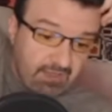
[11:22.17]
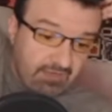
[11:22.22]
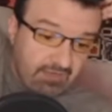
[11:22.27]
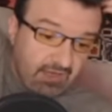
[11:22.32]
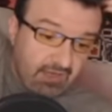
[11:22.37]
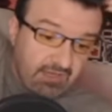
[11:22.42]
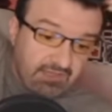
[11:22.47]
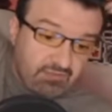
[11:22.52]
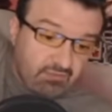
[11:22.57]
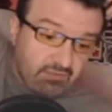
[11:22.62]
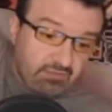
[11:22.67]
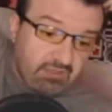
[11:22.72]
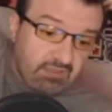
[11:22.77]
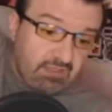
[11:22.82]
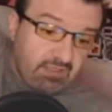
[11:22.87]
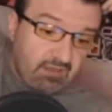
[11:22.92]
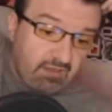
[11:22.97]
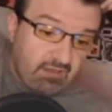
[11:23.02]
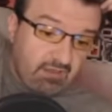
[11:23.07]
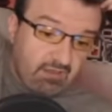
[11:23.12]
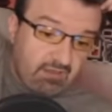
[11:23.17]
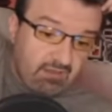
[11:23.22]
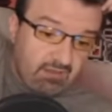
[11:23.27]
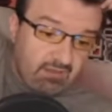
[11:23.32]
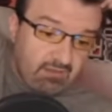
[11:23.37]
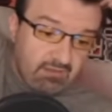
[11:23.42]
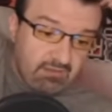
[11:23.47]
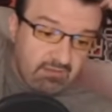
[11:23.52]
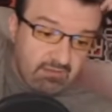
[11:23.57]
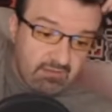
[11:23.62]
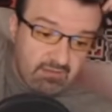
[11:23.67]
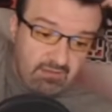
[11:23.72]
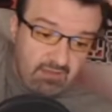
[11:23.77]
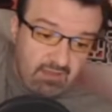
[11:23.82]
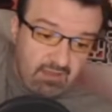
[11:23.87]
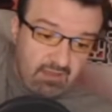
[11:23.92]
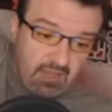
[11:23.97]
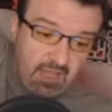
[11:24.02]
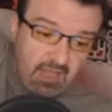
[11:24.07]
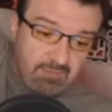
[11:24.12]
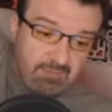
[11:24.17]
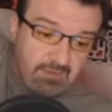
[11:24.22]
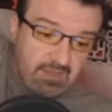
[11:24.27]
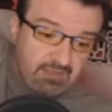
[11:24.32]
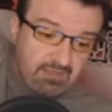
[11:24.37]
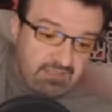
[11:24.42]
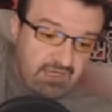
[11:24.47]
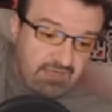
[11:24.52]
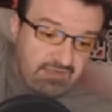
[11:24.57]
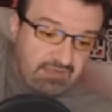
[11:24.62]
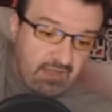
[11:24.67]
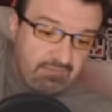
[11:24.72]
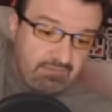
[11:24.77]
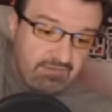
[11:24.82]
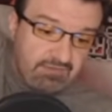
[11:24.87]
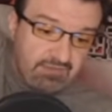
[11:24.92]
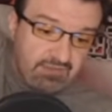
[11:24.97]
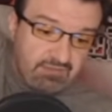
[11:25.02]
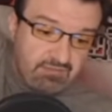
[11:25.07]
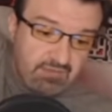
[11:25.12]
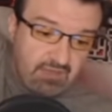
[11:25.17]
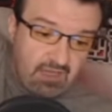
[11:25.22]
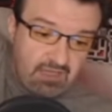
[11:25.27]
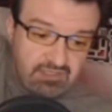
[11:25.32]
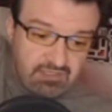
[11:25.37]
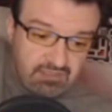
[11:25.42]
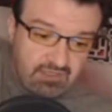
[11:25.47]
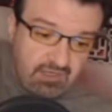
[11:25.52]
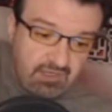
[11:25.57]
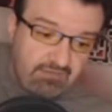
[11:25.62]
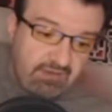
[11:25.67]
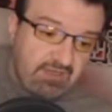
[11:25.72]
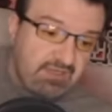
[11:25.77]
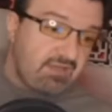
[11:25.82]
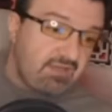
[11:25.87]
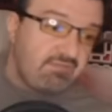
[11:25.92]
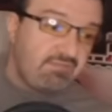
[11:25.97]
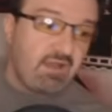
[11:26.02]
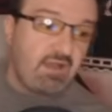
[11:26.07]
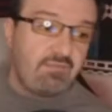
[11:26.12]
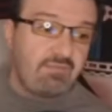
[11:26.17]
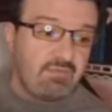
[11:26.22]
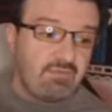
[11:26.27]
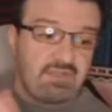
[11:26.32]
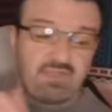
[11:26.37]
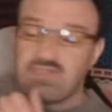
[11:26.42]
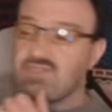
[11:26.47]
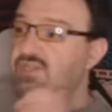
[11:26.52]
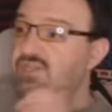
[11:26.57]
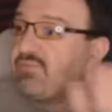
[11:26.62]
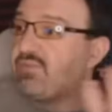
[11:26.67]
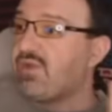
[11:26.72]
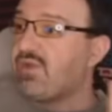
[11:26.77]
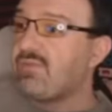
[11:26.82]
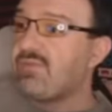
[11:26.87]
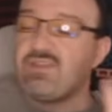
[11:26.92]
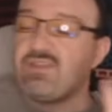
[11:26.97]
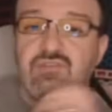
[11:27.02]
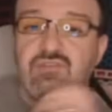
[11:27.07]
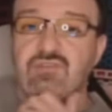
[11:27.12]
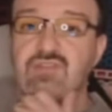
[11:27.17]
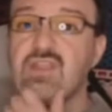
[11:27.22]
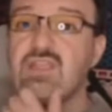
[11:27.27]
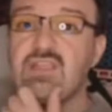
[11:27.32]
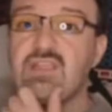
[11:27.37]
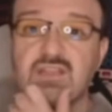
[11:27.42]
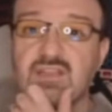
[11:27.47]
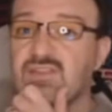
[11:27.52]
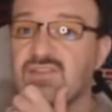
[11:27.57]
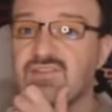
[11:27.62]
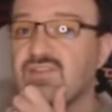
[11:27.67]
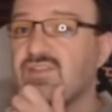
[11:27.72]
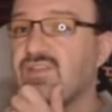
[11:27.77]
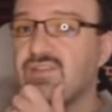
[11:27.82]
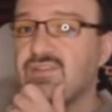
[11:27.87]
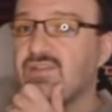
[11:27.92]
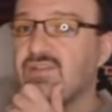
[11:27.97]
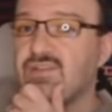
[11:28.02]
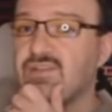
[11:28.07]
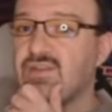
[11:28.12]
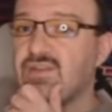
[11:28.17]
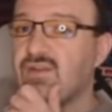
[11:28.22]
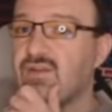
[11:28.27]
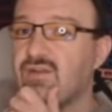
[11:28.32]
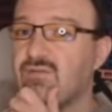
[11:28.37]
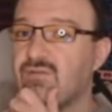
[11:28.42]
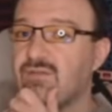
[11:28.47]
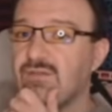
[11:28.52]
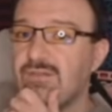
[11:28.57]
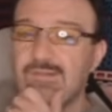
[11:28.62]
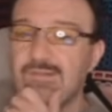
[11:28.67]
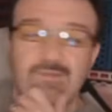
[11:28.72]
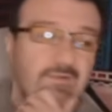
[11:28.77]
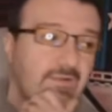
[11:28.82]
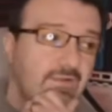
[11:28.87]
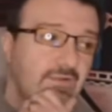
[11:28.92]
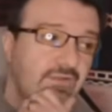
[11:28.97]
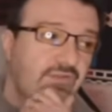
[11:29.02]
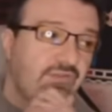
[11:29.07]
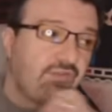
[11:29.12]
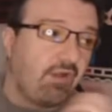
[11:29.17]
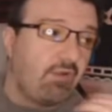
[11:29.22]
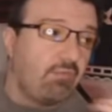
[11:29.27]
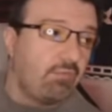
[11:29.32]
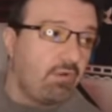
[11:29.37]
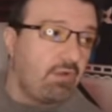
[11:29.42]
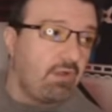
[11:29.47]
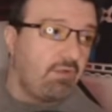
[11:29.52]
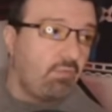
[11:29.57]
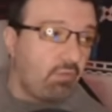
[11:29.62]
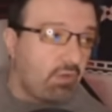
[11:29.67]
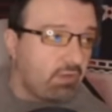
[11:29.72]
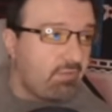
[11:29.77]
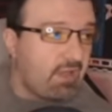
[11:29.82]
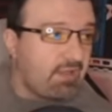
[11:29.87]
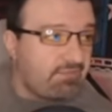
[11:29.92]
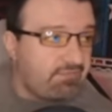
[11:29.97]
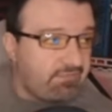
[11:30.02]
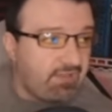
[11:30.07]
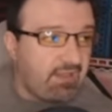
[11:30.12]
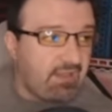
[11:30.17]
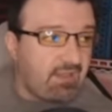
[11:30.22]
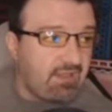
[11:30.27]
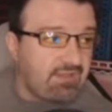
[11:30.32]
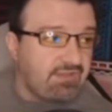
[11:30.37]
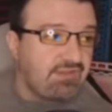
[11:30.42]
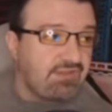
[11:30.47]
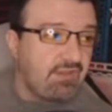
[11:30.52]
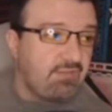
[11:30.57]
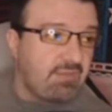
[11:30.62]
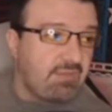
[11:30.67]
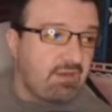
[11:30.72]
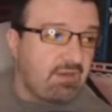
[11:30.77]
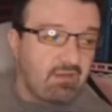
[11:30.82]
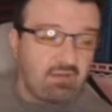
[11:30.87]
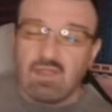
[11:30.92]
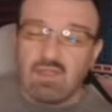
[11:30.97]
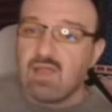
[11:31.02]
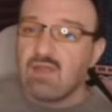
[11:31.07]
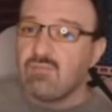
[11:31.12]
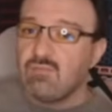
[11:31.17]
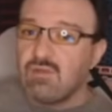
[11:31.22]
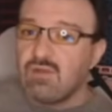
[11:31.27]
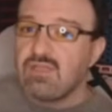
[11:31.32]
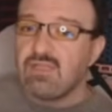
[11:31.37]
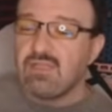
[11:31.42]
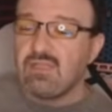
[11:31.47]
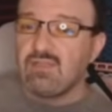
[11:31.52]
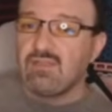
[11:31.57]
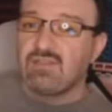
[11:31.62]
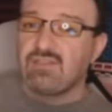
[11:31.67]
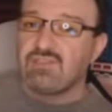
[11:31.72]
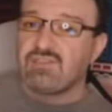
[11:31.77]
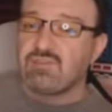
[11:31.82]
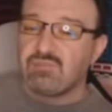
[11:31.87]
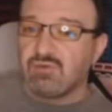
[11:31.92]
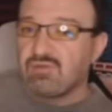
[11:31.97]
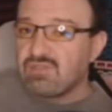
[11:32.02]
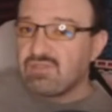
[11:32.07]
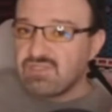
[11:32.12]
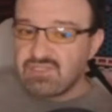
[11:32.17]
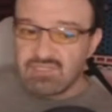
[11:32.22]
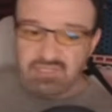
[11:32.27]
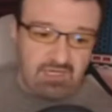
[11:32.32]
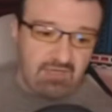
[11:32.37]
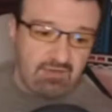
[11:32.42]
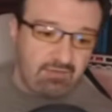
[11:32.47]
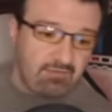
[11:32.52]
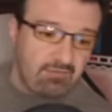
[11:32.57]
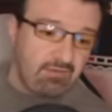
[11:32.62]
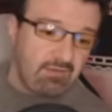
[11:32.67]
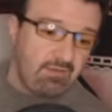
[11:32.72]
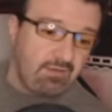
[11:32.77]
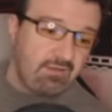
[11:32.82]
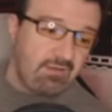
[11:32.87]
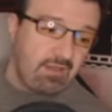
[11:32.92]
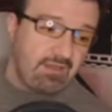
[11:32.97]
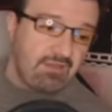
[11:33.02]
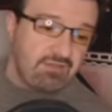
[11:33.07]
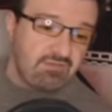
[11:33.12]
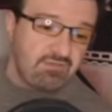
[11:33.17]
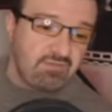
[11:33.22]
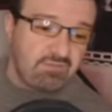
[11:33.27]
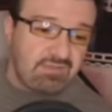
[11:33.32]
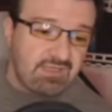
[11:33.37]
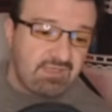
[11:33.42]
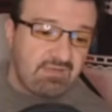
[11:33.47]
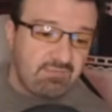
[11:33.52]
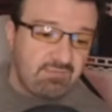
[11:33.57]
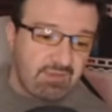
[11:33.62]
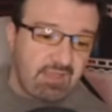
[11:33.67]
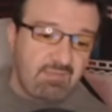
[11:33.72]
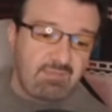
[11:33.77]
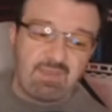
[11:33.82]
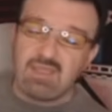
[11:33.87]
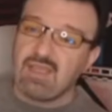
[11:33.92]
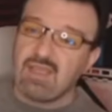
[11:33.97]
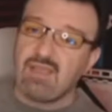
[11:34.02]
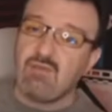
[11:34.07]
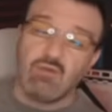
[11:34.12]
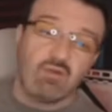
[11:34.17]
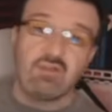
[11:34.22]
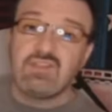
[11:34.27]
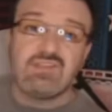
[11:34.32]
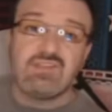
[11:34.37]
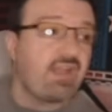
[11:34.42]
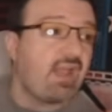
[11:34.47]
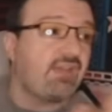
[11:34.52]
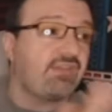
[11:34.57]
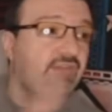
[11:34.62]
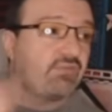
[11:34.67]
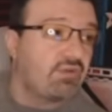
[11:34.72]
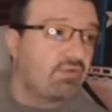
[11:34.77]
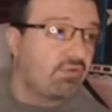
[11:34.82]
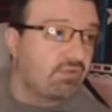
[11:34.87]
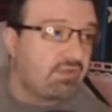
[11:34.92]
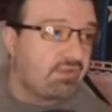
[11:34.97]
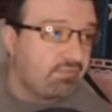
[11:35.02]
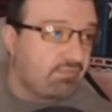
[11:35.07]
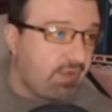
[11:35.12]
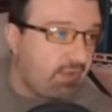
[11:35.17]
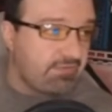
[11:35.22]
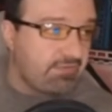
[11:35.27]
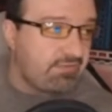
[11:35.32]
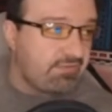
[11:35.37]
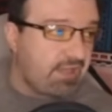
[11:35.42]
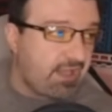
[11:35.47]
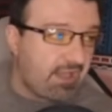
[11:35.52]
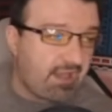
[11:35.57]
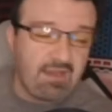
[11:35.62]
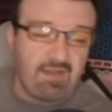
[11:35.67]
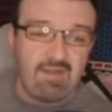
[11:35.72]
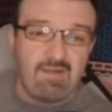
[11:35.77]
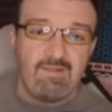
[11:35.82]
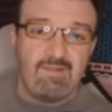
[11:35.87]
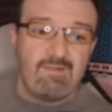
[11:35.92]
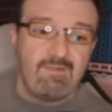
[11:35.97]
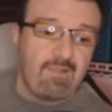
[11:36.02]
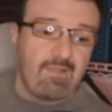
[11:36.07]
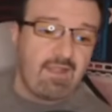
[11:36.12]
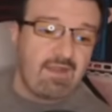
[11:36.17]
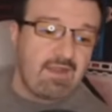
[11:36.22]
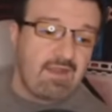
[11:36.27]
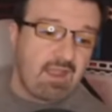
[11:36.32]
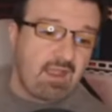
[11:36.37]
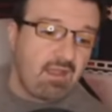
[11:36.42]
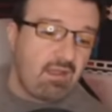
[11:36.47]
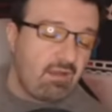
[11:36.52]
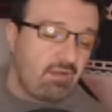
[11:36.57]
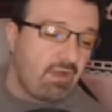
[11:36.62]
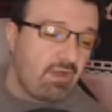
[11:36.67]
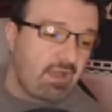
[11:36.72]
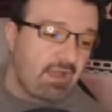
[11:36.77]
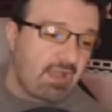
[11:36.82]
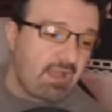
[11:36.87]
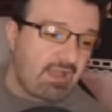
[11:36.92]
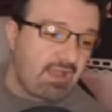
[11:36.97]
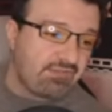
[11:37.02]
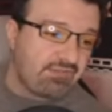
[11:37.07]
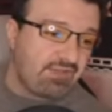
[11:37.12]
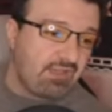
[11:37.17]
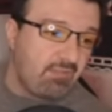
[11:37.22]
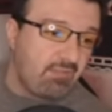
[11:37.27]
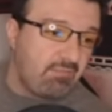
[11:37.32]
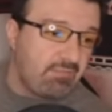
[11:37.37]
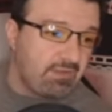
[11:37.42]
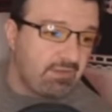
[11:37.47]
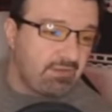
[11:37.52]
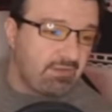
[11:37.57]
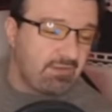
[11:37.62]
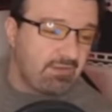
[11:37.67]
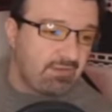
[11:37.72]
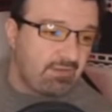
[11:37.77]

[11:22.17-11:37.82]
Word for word: the way, guys, I totally, uh, I apologize. Obviously, you guys shouldn't have any involvement with this shit, but I mean, this is ridiculous. You know? Someone, one of my fans paid a lot of money to support this channel, and YouTube didn't pay me yet, or at least hasn't recorded the revenue yet. And now I ask them,